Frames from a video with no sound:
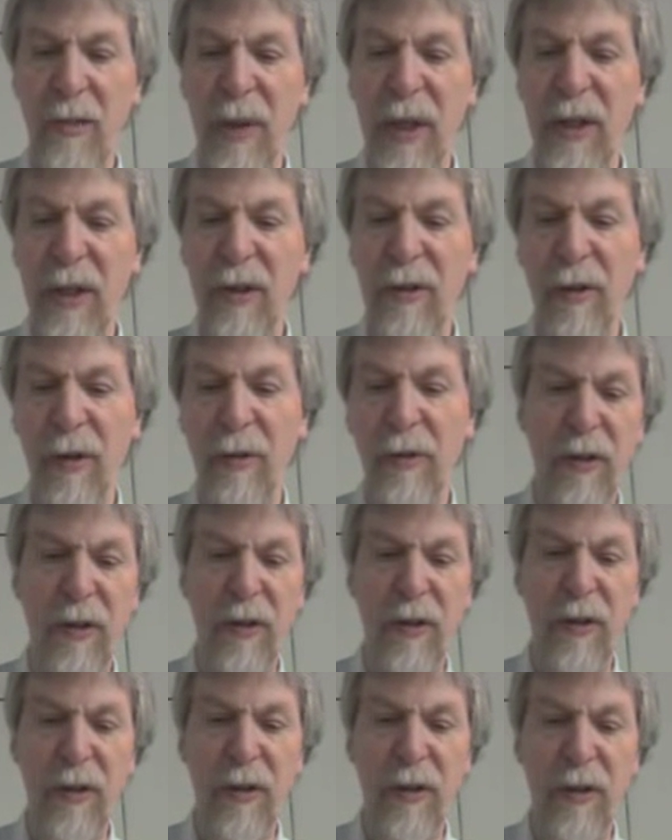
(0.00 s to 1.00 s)
means of
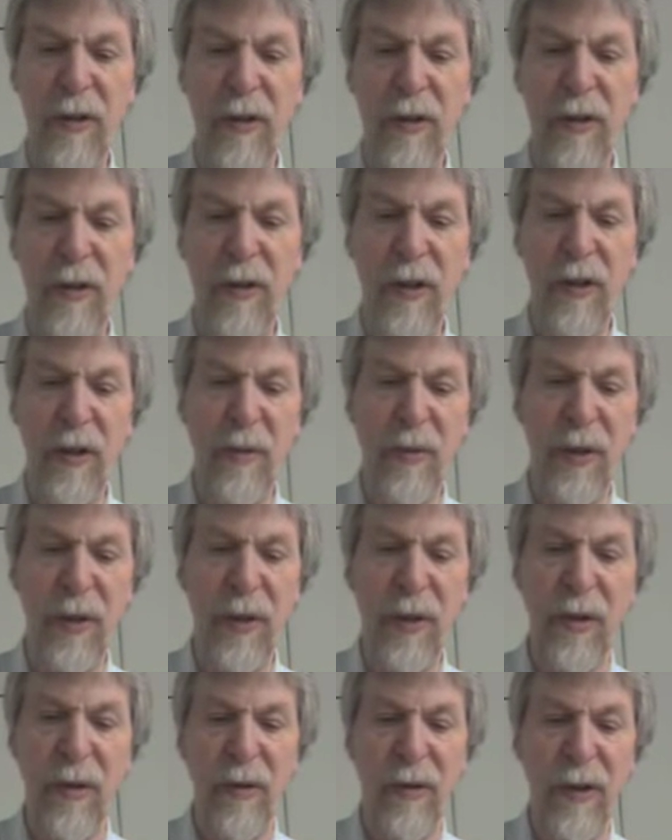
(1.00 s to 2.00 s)
communication that we're
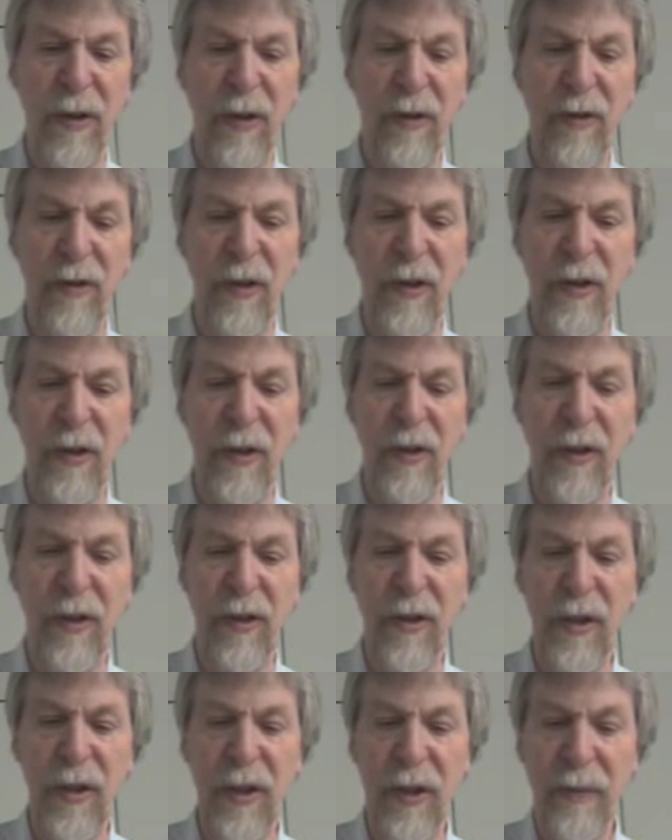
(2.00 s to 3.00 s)
using there in the
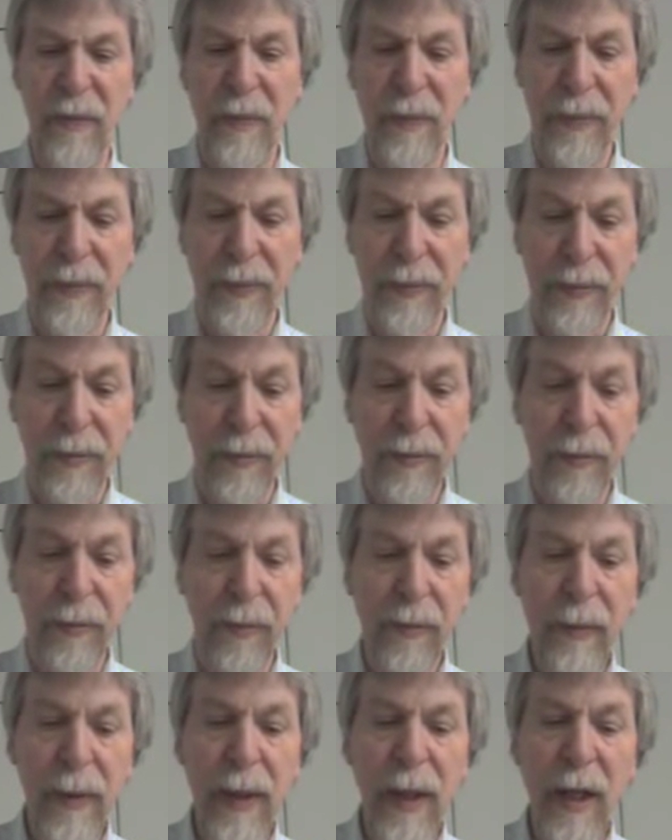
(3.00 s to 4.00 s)
car.
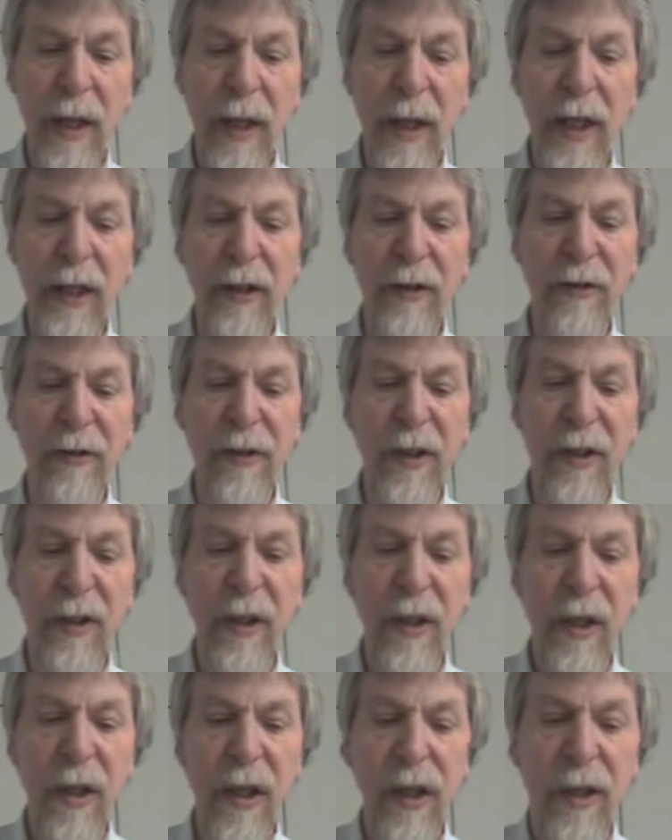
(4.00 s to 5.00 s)
Like I said,
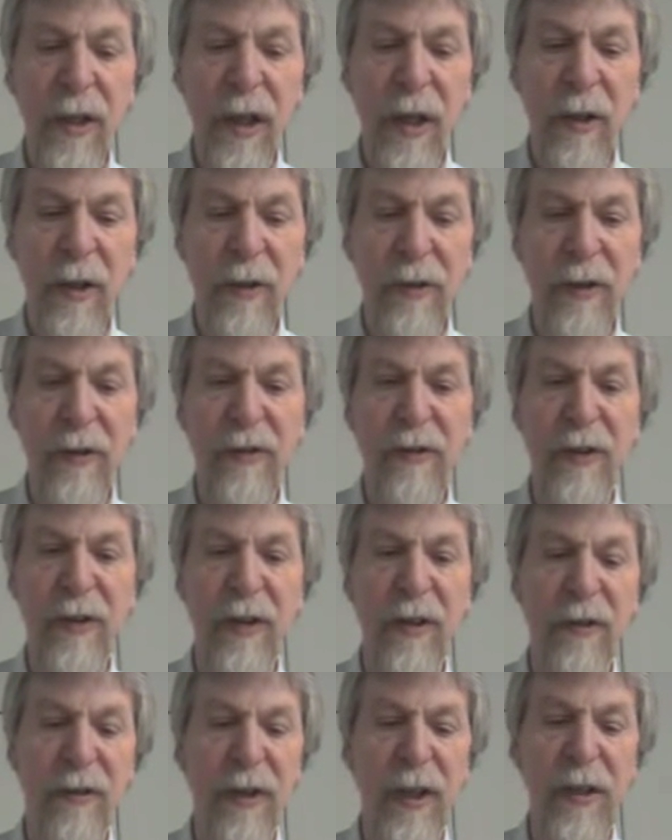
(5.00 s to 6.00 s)
this
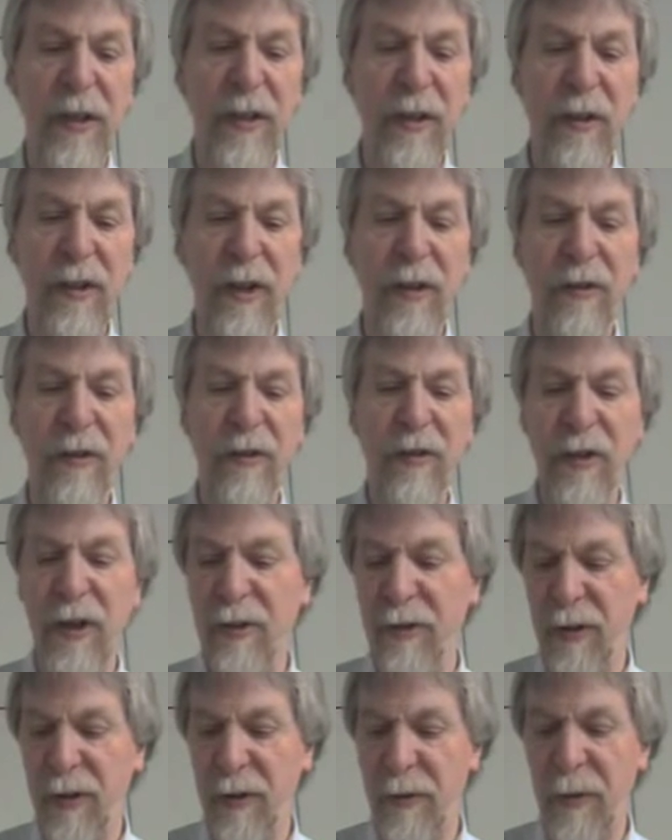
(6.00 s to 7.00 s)
standard is
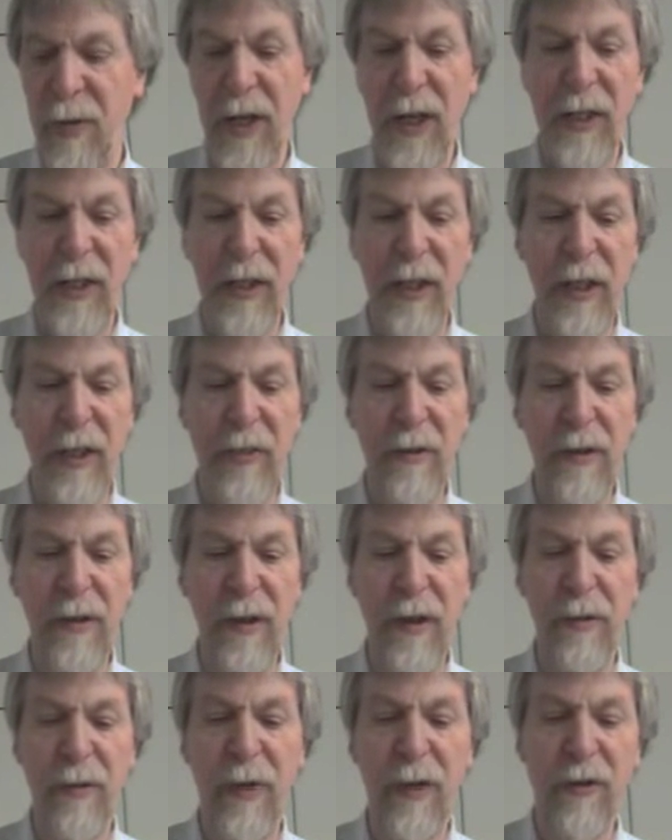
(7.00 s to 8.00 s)
just defining
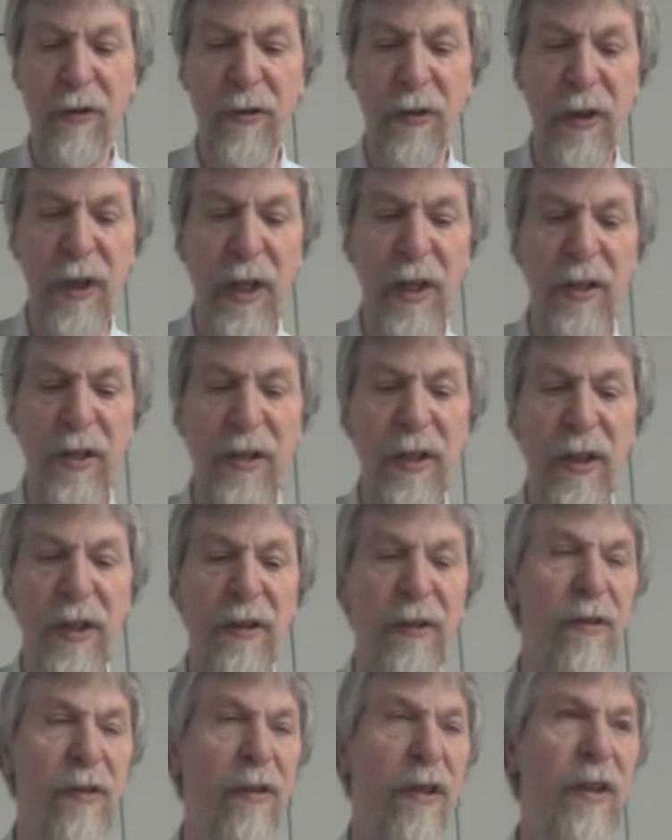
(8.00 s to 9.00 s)
the functionality.
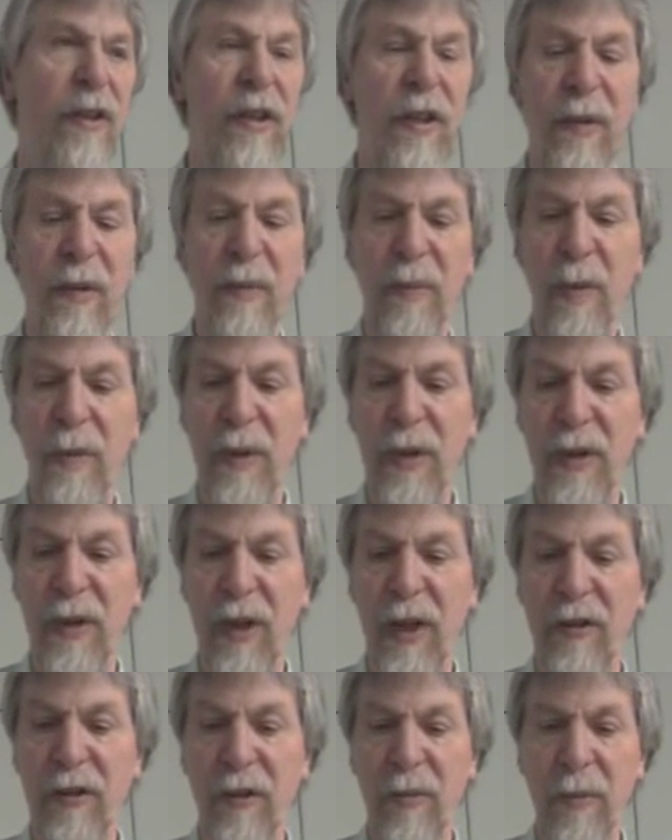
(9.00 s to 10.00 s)
It's not an
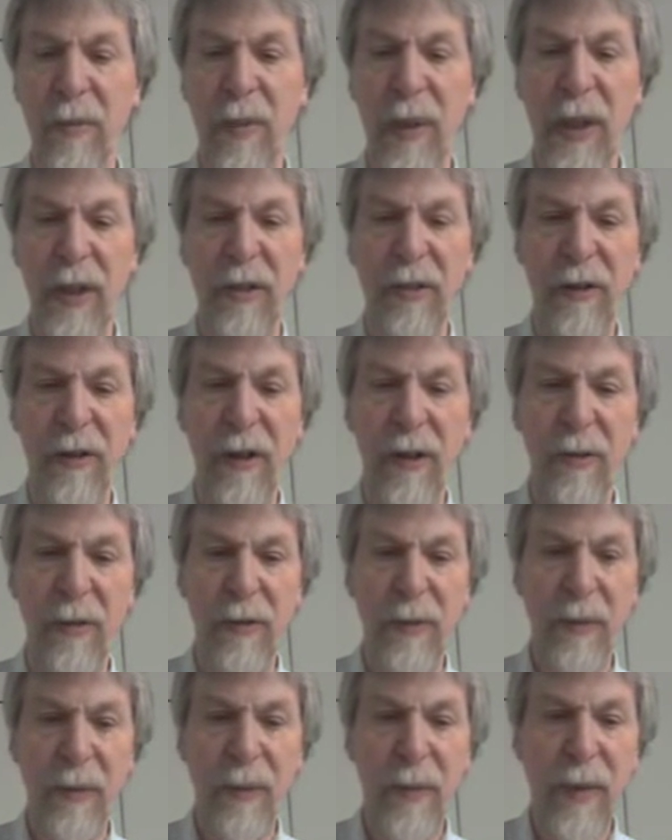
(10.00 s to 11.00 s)
implementation by itself.
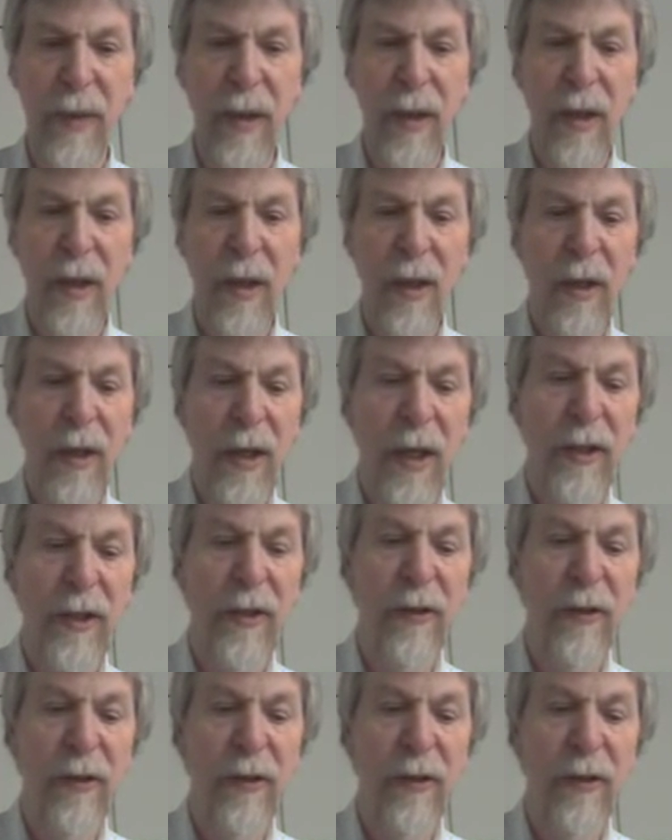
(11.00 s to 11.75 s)
In